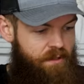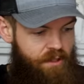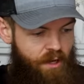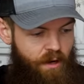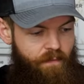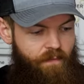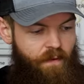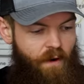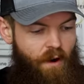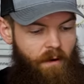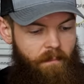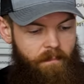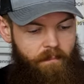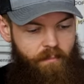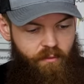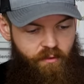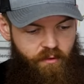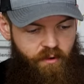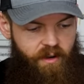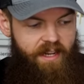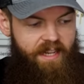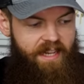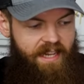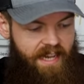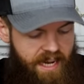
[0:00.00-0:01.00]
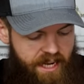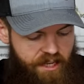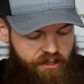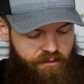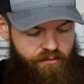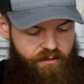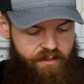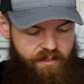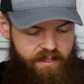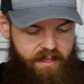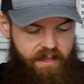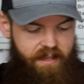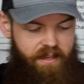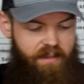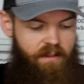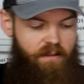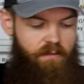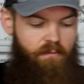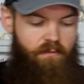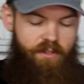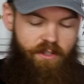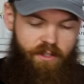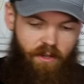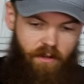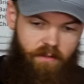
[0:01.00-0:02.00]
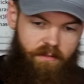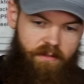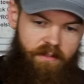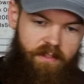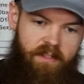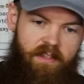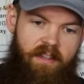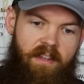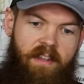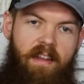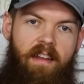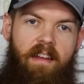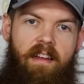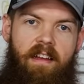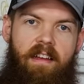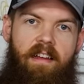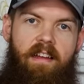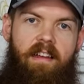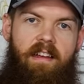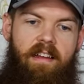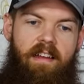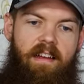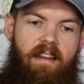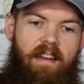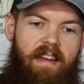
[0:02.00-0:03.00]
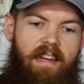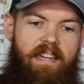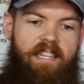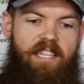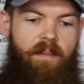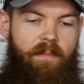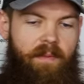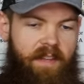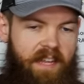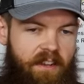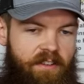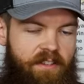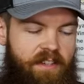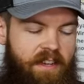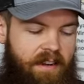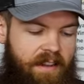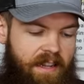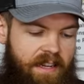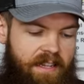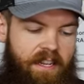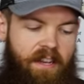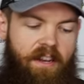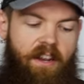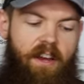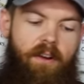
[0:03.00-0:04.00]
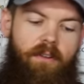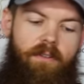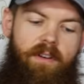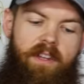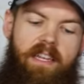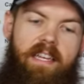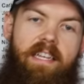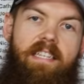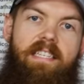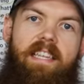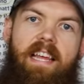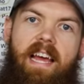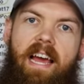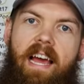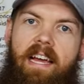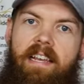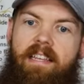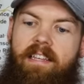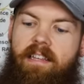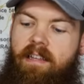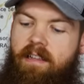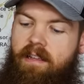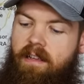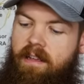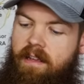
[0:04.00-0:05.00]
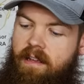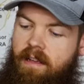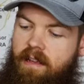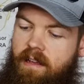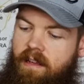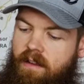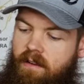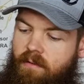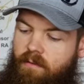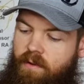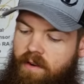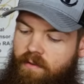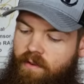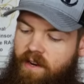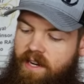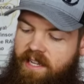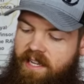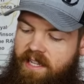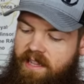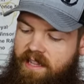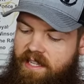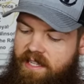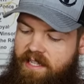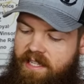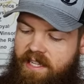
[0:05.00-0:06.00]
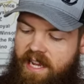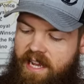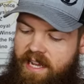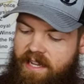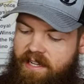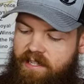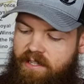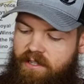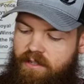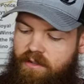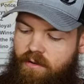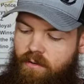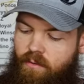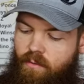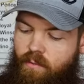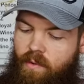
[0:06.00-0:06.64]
So far, pretty interesting results. And something else I'd like to note is that whenever I did this test